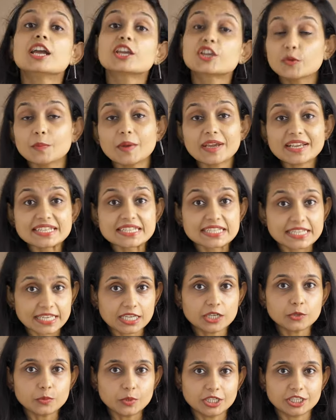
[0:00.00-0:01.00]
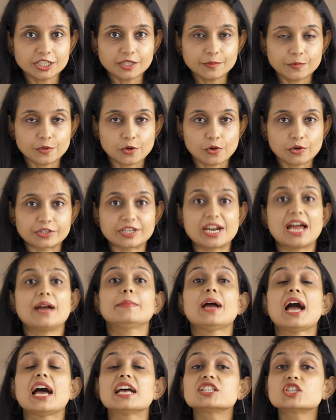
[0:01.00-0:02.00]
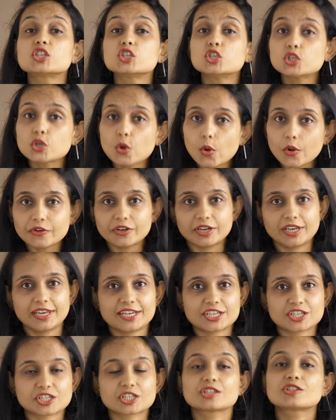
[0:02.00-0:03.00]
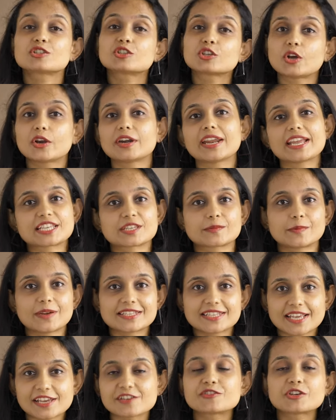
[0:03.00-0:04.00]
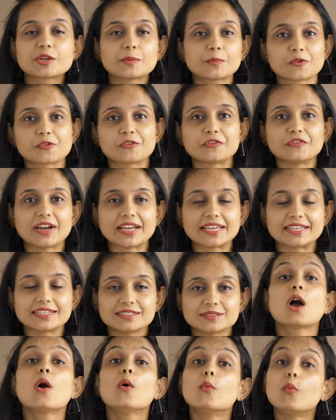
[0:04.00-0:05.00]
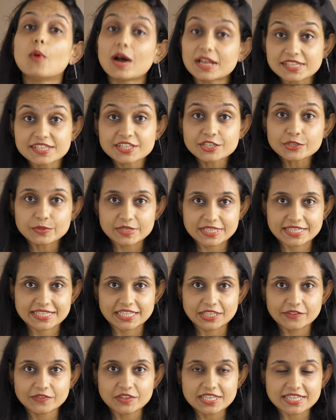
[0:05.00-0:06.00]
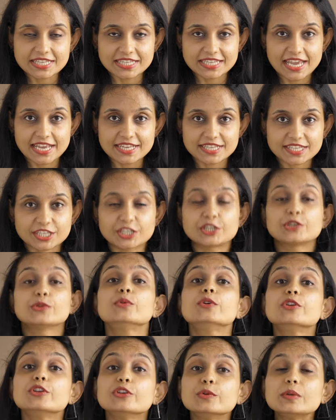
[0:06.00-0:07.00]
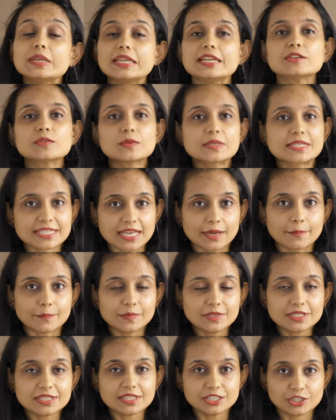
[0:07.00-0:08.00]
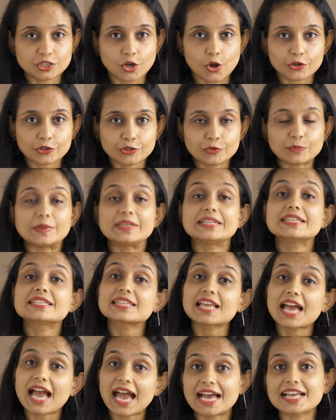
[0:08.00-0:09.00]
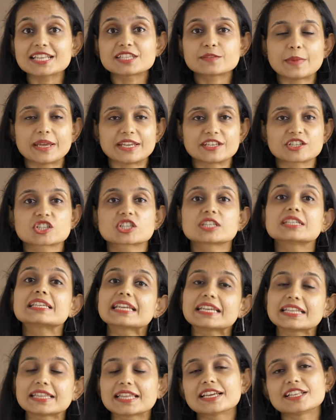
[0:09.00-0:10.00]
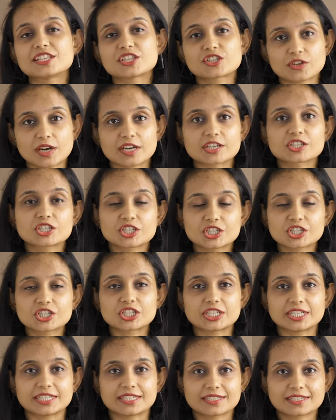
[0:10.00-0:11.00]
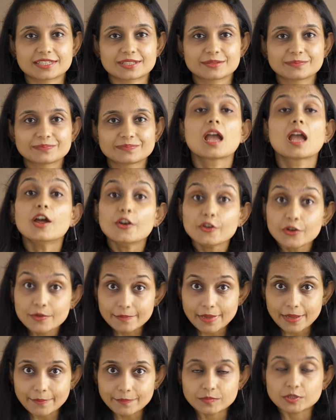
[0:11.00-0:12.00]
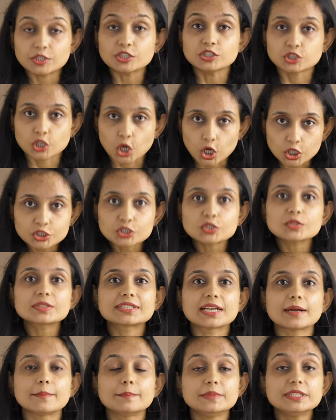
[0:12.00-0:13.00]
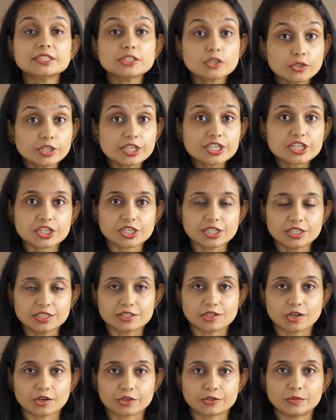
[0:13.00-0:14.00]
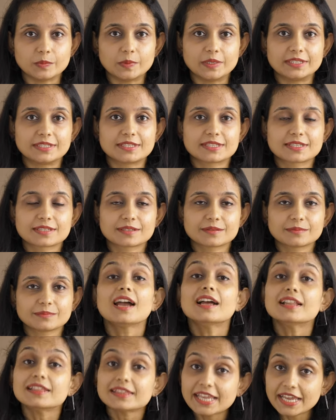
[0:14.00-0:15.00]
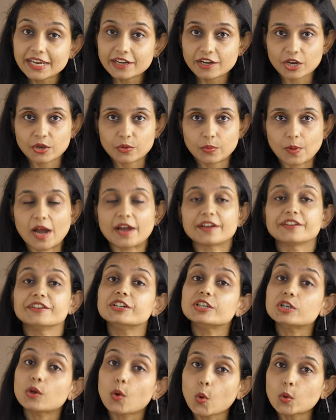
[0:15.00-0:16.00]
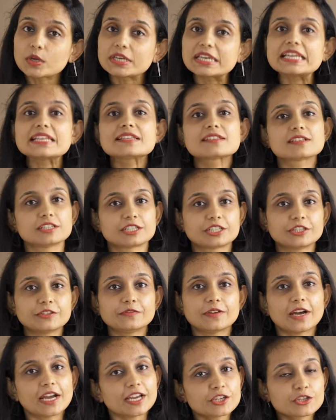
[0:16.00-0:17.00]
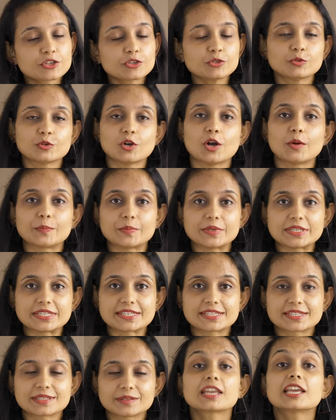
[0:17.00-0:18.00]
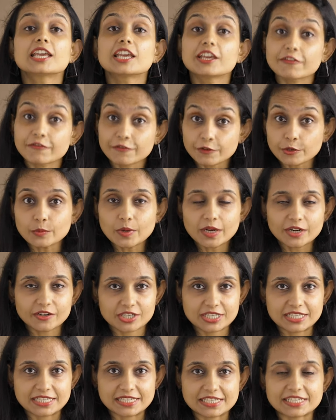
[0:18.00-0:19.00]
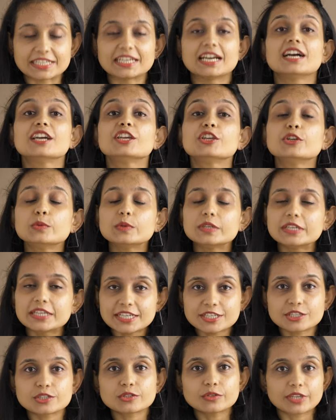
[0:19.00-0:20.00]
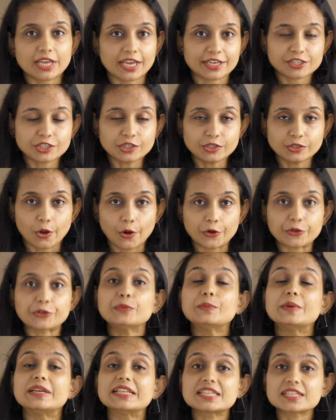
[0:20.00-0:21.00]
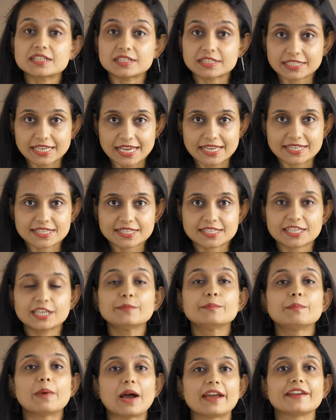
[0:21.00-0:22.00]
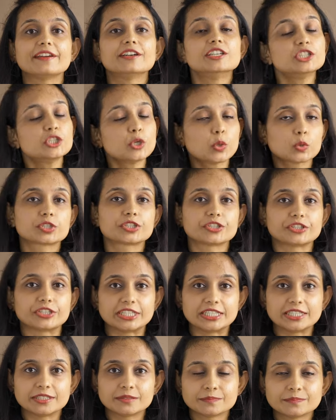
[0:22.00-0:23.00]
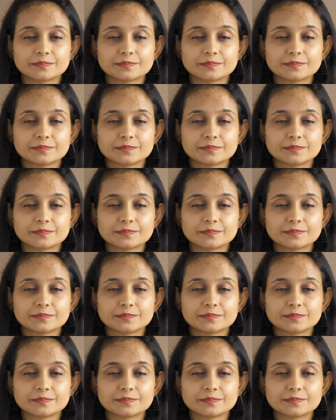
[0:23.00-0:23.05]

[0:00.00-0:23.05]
Quebec Skilled Worker Program has no relation to your Express Entry profile. Once you receive the CSQ, you need to submit the documents as mentioned in the instruction sheet. Remember not to submit original documents. They require only certified true copies. If you are in India, you need to get your documents attested by a notary.